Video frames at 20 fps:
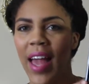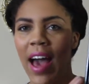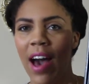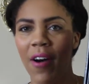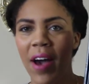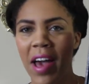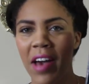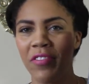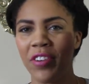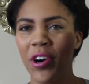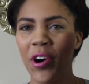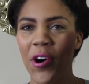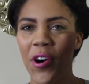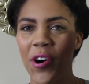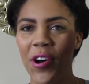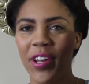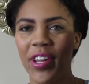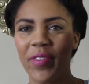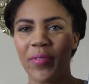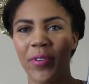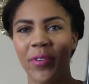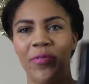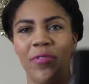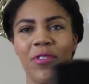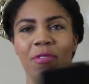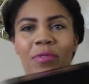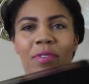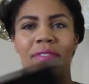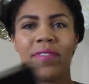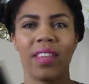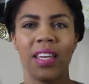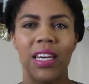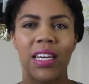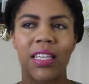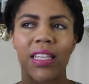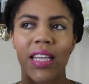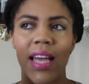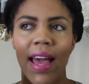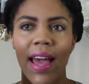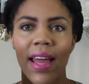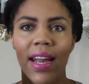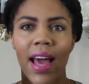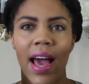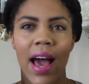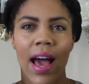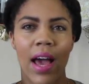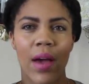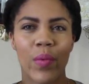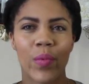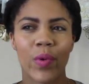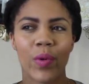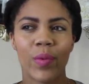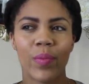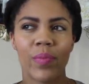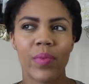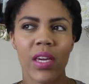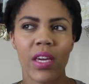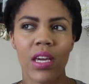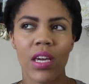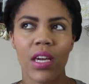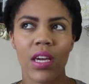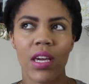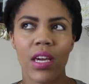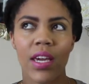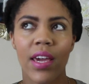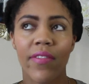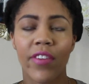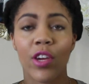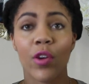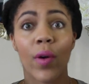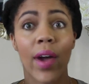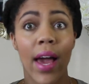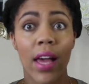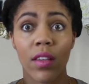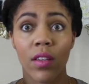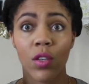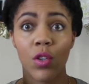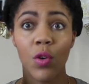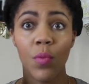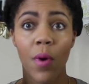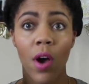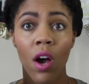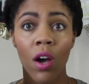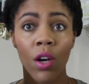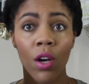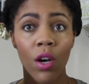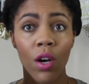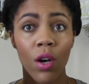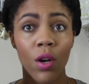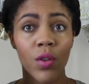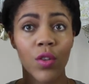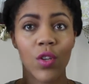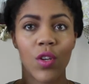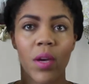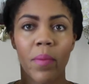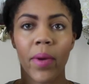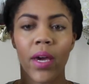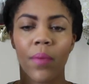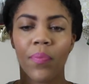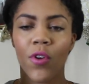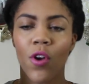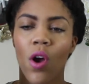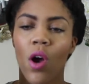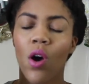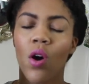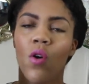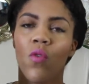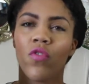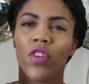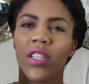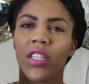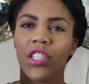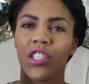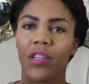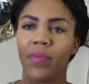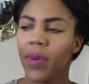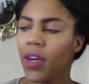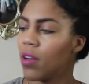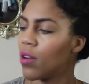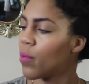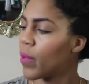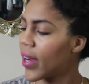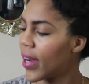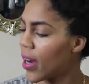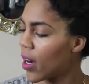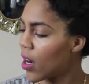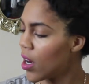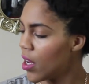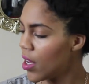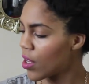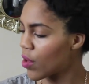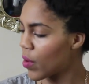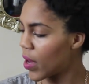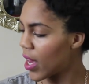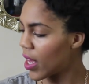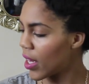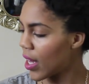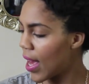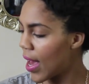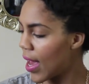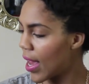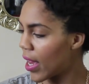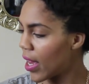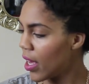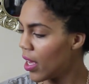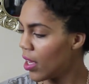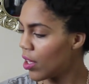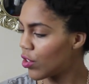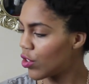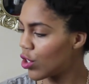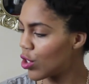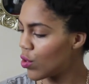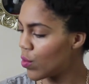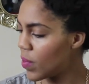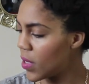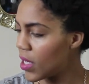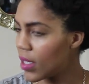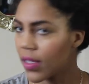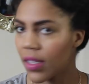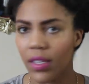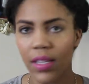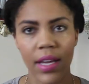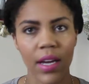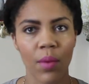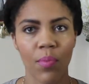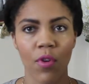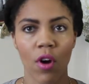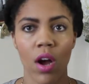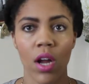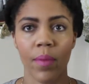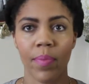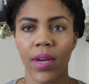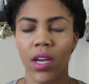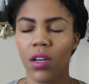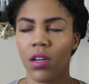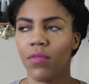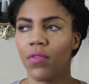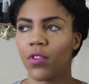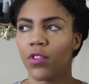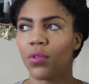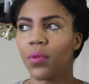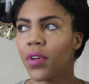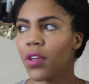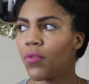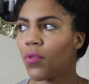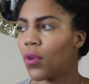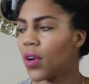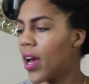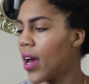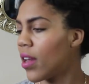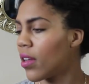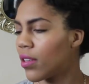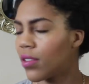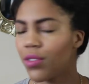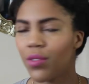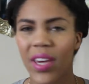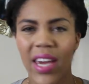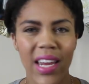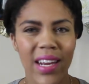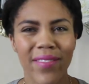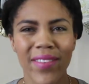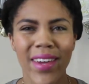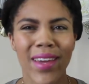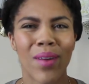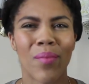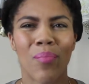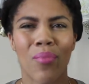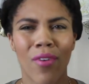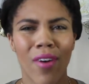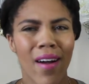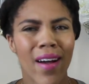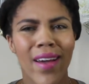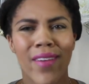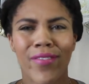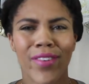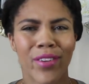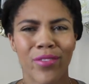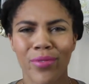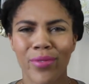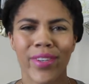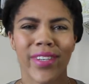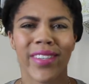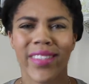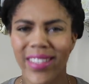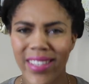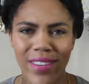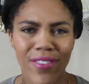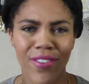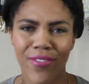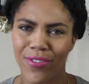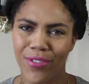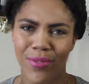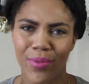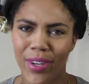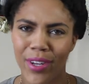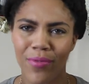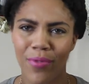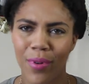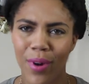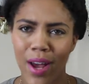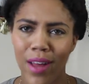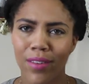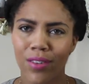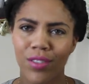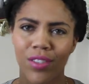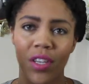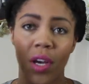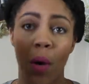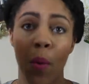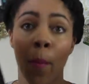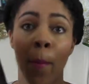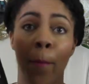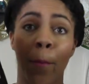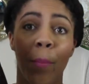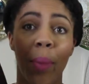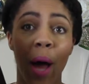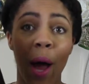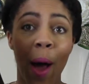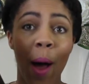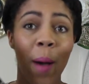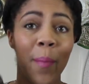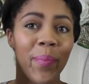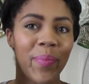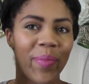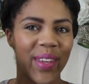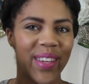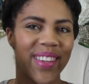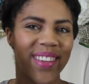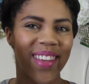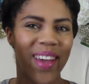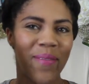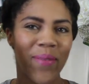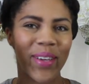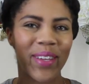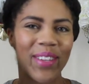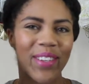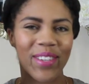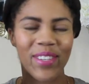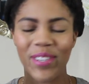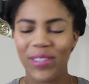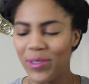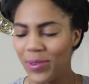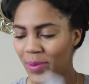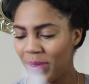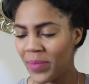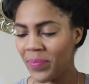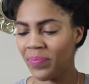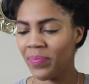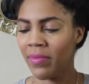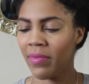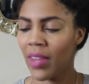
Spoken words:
I'll have a haul and review of this and I will be giving you guys a coupon code so you can pick up your own really cheap underwear. You get like two pieces, like a bra and a panty for $24. You can't even get a bra at Victoria's Secret for $24. So, bomb, this is coming soon.